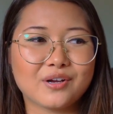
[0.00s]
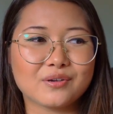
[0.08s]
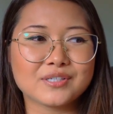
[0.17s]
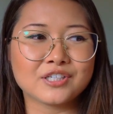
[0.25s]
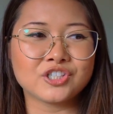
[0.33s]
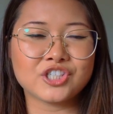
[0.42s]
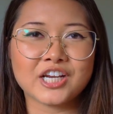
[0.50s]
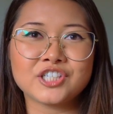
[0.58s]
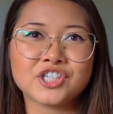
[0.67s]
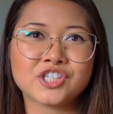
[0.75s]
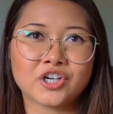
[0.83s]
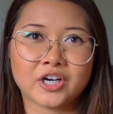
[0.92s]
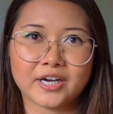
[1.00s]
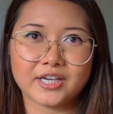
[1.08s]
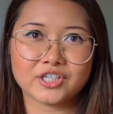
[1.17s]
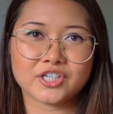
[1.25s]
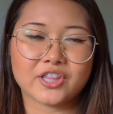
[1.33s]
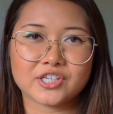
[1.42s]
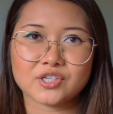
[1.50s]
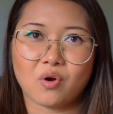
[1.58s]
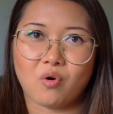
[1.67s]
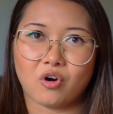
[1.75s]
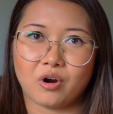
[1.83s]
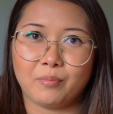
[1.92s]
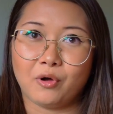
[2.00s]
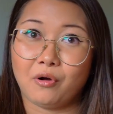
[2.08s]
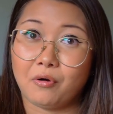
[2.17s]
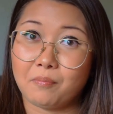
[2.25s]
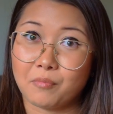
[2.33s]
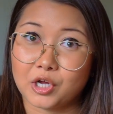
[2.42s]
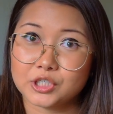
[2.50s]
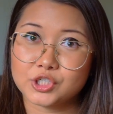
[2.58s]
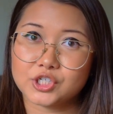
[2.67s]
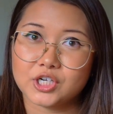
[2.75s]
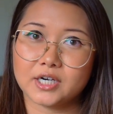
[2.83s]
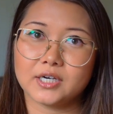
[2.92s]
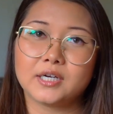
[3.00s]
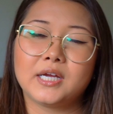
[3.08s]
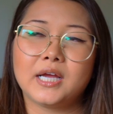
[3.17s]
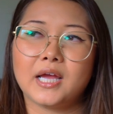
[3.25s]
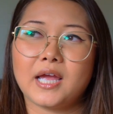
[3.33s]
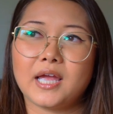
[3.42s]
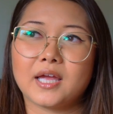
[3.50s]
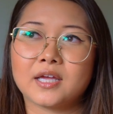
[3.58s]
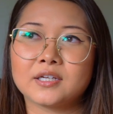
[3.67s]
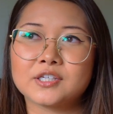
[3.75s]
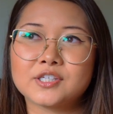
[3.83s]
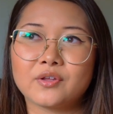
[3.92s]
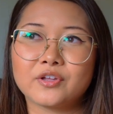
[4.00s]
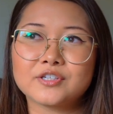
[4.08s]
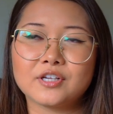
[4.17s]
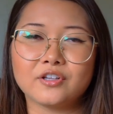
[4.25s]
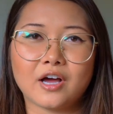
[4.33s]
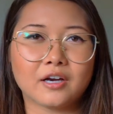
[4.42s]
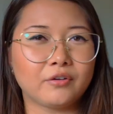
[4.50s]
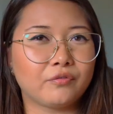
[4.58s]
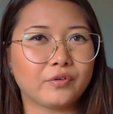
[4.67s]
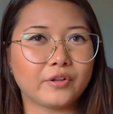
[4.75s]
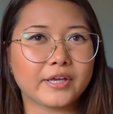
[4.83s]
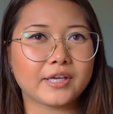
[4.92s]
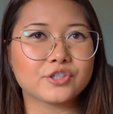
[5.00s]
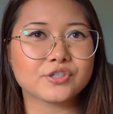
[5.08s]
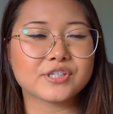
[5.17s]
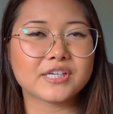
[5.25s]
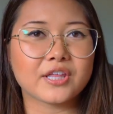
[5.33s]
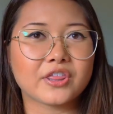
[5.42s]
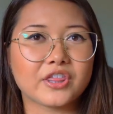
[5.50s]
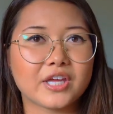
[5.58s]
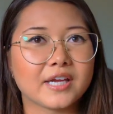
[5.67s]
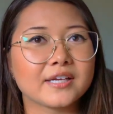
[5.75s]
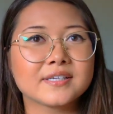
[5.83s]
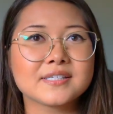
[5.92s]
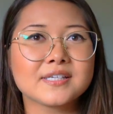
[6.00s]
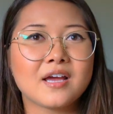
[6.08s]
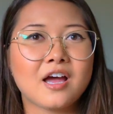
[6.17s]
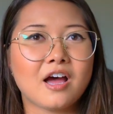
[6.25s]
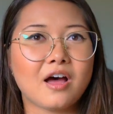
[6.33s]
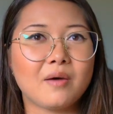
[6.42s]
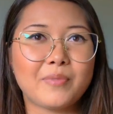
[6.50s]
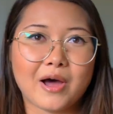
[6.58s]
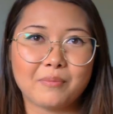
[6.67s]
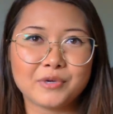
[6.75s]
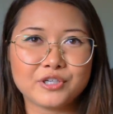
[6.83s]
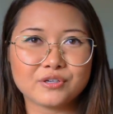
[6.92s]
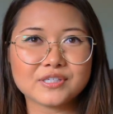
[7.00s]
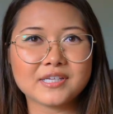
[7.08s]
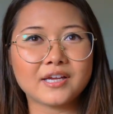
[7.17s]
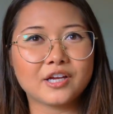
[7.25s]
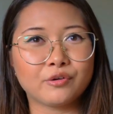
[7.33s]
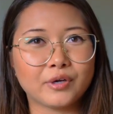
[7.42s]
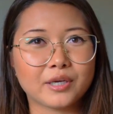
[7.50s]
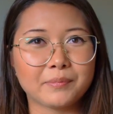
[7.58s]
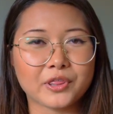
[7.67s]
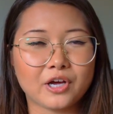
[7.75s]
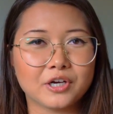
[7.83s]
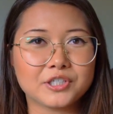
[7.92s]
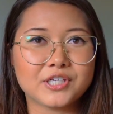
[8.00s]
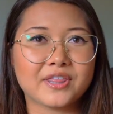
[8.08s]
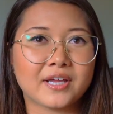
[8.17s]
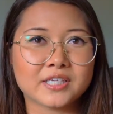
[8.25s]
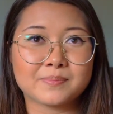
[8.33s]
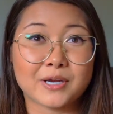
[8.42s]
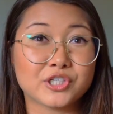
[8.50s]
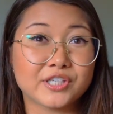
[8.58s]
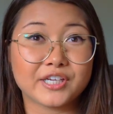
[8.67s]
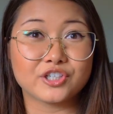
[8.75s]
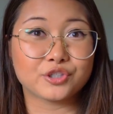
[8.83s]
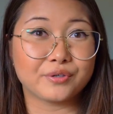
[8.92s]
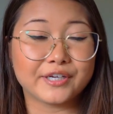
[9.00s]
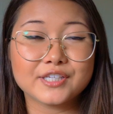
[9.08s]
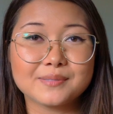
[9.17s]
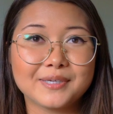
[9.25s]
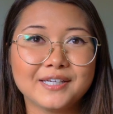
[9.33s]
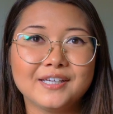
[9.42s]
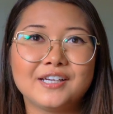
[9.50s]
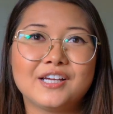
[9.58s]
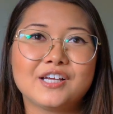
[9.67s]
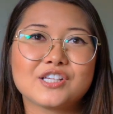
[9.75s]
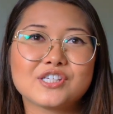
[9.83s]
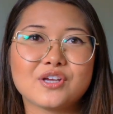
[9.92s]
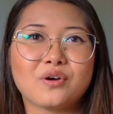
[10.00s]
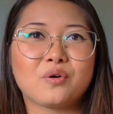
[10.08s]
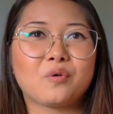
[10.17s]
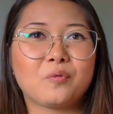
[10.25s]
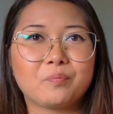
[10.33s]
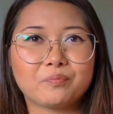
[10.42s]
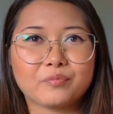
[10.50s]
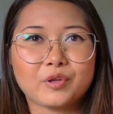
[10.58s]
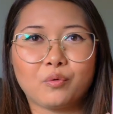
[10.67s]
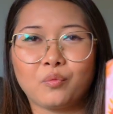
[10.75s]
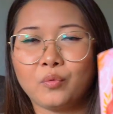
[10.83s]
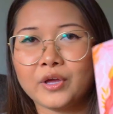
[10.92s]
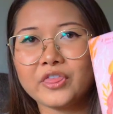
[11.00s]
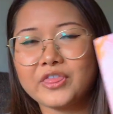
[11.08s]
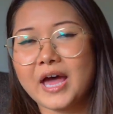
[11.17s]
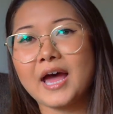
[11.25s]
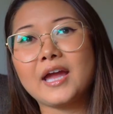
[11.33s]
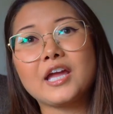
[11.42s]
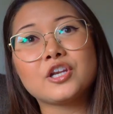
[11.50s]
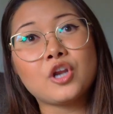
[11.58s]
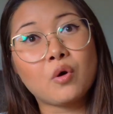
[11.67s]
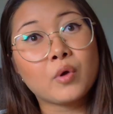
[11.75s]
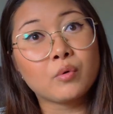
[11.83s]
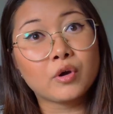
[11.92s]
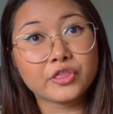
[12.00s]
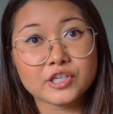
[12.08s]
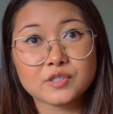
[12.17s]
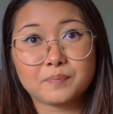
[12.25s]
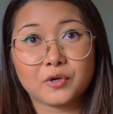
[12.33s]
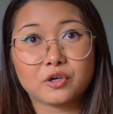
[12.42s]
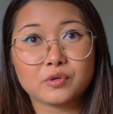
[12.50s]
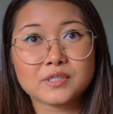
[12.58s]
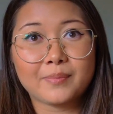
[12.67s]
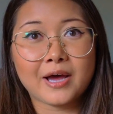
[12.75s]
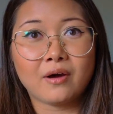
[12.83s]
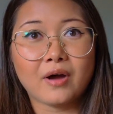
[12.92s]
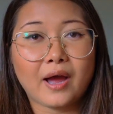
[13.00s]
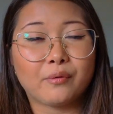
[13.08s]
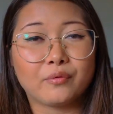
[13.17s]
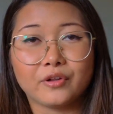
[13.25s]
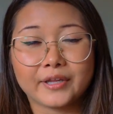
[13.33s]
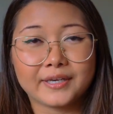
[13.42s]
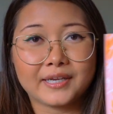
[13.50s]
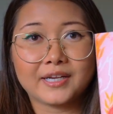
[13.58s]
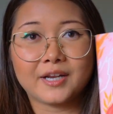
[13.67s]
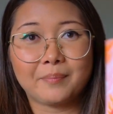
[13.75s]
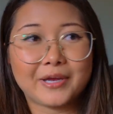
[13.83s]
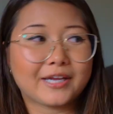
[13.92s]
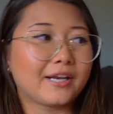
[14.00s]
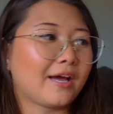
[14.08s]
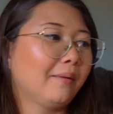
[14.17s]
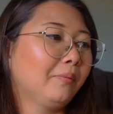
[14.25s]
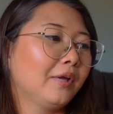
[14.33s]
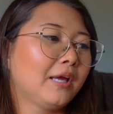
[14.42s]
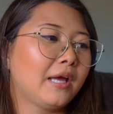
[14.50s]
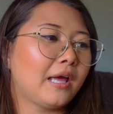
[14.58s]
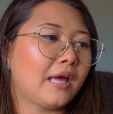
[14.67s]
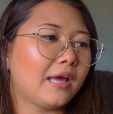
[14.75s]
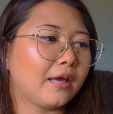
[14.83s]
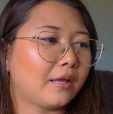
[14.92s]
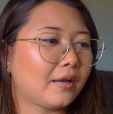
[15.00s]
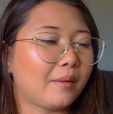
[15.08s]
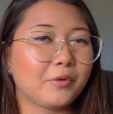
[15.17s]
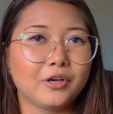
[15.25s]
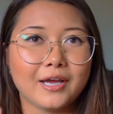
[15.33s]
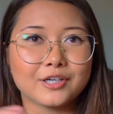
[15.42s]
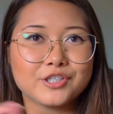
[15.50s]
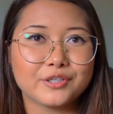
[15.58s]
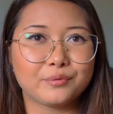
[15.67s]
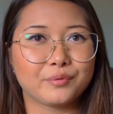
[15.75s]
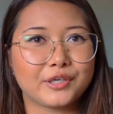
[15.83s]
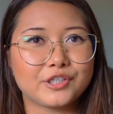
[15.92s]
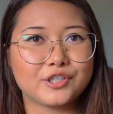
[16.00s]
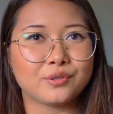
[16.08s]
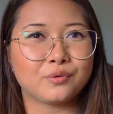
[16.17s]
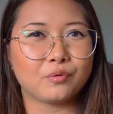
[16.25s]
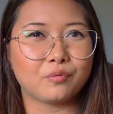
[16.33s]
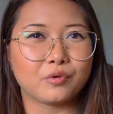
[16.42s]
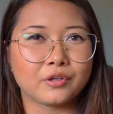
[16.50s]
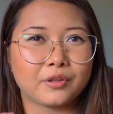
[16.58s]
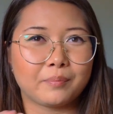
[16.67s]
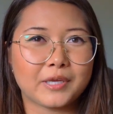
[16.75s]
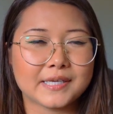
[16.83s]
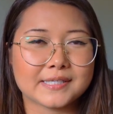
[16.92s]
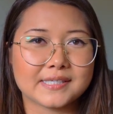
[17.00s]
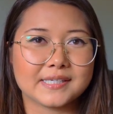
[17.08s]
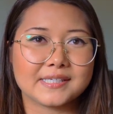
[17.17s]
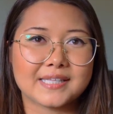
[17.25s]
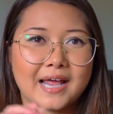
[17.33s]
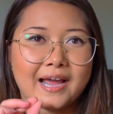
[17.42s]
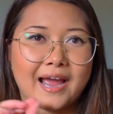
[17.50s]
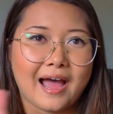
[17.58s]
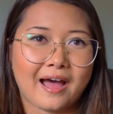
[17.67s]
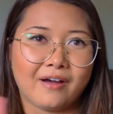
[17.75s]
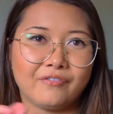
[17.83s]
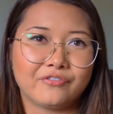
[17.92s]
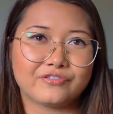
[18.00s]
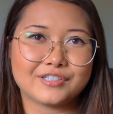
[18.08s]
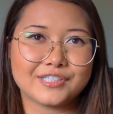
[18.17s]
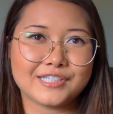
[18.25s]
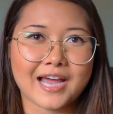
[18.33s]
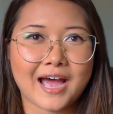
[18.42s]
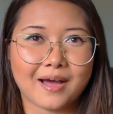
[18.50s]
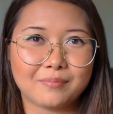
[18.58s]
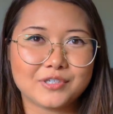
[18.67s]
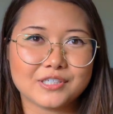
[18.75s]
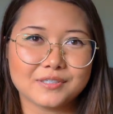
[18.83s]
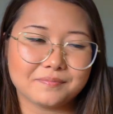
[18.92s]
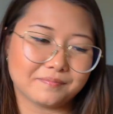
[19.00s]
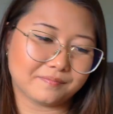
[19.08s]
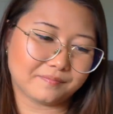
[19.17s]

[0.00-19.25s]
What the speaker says: goes and changes her into this horrible monster. And so there's a lot of really interesting things about Medusa in Greek mythology that especially intrigues me. So with that and knowing what this book was about, I really needed to pick it up. And I'm gonna actually read you one of the pieces that I have tabbed.